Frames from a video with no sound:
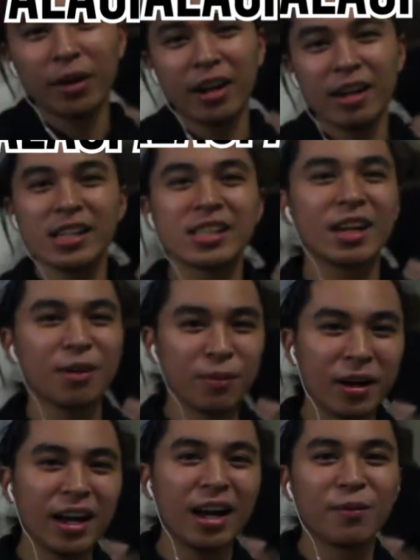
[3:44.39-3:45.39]
gonna restart
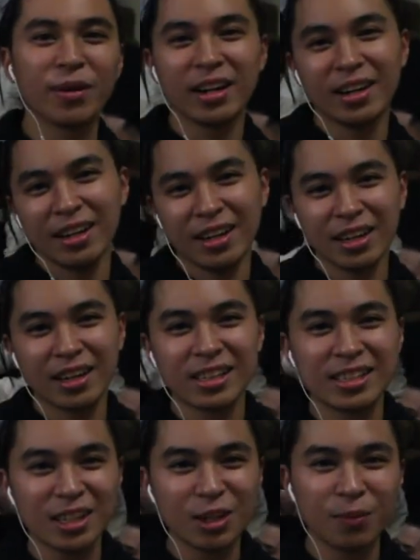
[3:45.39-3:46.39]
my. I'm gonna
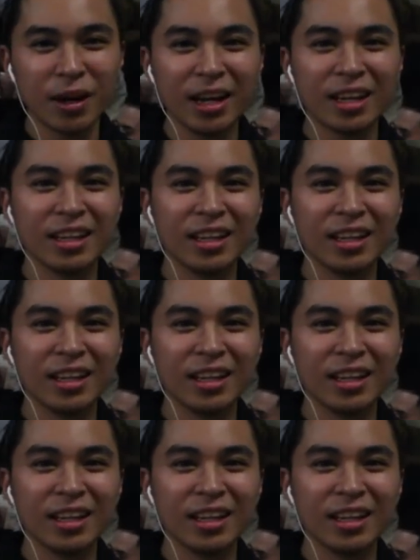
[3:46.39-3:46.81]
continue my.